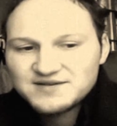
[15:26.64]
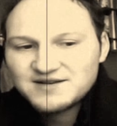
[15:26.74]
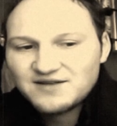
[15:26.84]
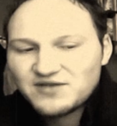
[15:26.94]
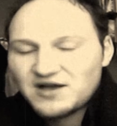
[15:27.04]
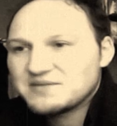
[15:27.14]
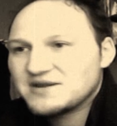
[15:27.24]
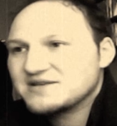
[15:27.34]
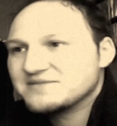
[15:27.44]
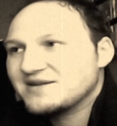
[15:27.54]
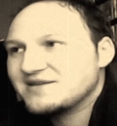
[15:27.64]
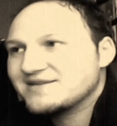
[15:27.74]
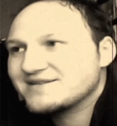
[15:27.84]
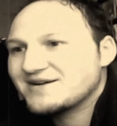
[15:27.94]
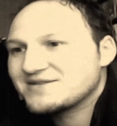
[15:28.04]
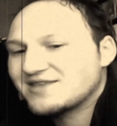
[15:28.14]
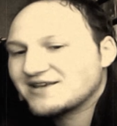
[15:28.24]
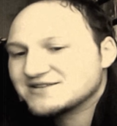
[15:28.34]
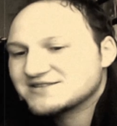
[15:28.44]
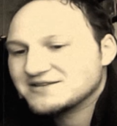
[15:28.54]
I've not had many
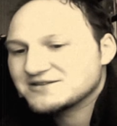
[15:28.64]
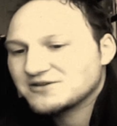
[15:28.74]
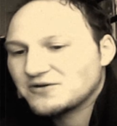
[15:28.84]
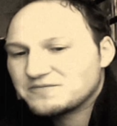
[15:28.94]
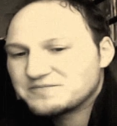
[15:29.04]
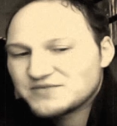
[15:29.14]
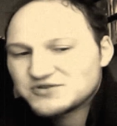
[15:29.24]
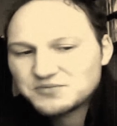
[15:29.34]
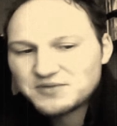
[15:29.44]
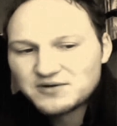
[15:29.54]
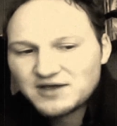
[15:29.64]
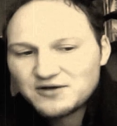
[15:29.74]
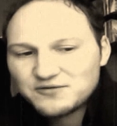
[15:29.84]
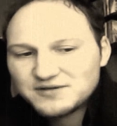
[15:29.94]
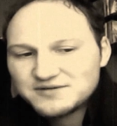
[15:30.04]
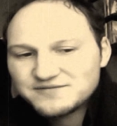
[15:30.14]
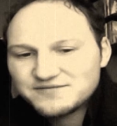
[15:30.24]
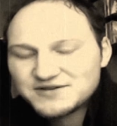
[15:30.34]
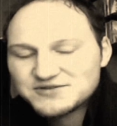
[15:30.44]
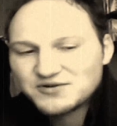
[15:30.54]
things since, so should be okay. Hopefully,
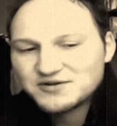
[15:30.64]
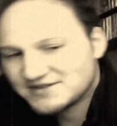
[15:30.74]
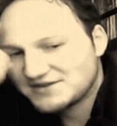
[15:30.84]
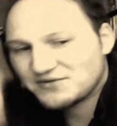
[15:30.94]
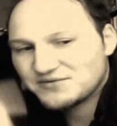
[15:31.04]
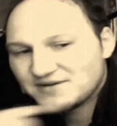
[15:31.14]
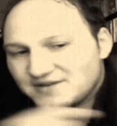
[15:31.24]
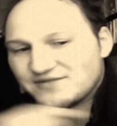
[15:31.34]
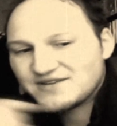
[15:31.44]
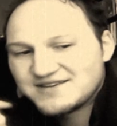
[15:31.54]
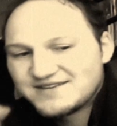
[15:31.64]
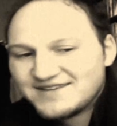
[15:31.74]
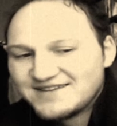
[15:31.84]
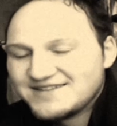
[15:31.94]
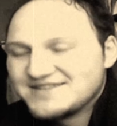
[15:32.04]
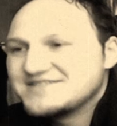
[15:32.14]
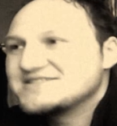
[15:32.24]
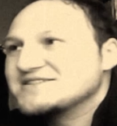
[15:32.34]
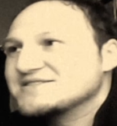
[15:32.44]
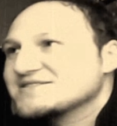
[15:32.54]
fingers crossed. You know,
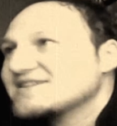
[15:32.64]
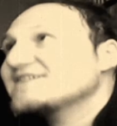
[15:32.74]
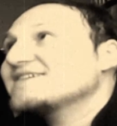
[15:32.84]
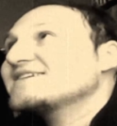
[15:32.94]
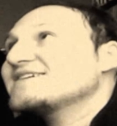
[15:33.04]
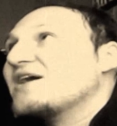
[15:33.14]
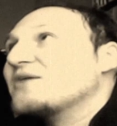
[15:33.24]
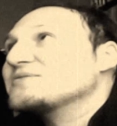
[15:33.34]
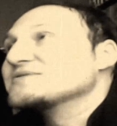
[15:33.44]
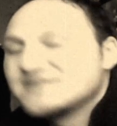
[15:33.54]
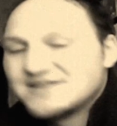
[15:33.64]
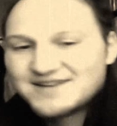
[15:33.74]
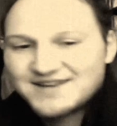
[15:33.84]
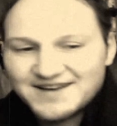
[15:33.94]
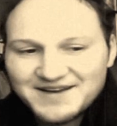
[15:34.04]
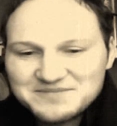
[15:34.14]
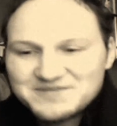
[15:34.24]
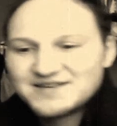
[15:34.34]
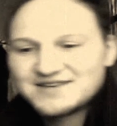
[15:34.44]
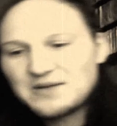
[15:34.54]
Jesus help us.
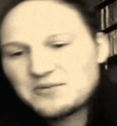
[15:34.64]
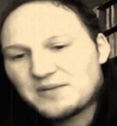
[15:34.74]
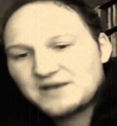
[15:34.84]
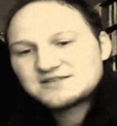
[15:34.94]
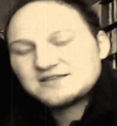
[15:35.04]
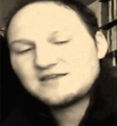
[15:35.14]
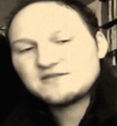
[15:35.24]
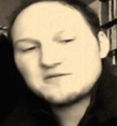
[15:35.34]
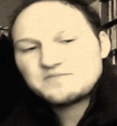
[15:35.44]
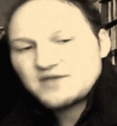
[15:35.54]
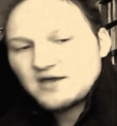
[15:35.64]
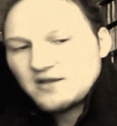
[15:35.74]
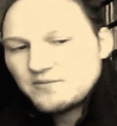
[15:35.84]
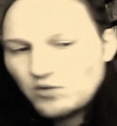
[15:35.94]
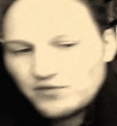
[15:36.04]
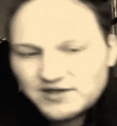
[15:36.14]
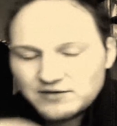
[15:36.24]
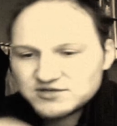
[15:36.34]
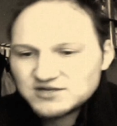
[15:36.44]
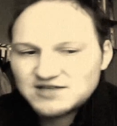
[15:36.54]
Yeah, but basically, one thing I
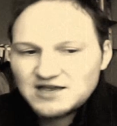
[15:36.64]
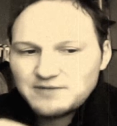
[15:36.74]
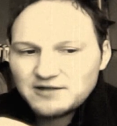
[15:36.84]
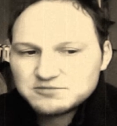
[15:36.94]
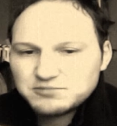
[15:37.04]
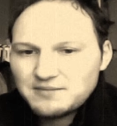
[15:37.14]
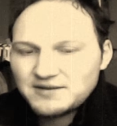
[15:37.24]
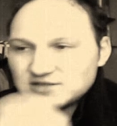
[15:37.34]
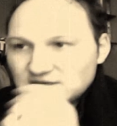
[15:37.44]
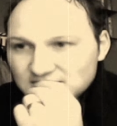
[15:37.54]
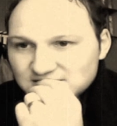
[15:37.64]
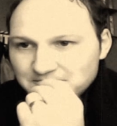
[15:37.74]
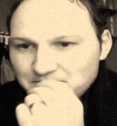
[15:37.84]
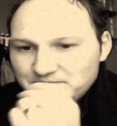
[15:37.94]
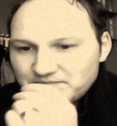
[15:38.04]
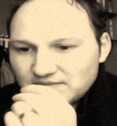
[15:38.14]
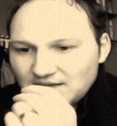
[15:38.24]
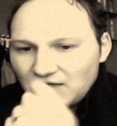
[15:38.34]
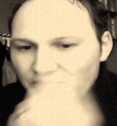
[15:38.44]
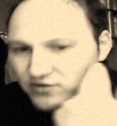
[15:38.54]
was going to say about this black magic is,
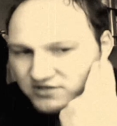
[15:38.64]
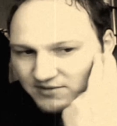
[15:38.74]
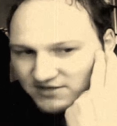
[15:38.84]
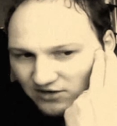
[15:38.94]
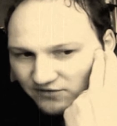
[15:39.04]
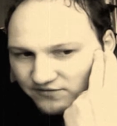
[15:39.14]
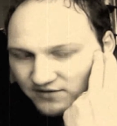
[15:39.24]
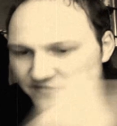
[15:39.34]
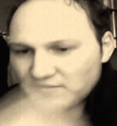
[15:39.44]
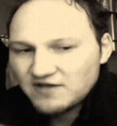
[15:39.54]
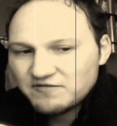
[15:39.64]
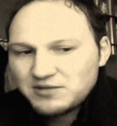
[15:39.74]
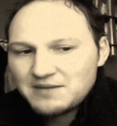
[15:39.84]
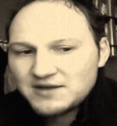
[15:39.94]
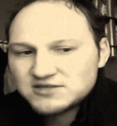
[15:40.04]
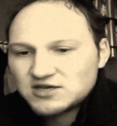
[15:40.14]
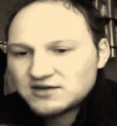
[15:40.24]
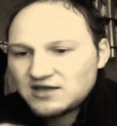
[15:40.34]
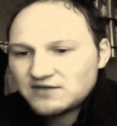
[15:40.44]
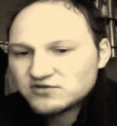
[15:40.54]
I thought to myself, if black magic
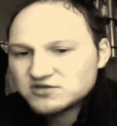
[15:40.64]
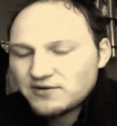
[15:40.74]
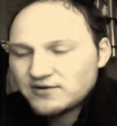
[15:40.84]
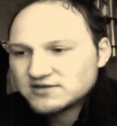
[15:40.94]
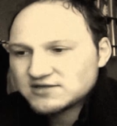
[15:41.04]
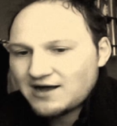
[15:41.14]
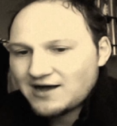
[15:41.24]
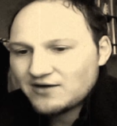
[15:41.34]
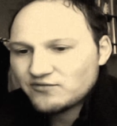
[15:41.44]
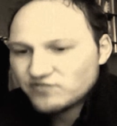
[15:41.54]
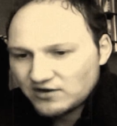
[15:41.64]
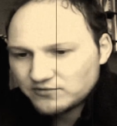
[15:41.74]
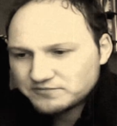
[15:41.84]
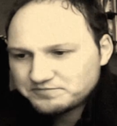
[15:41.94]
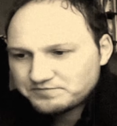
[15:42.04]
and evil spirits are real,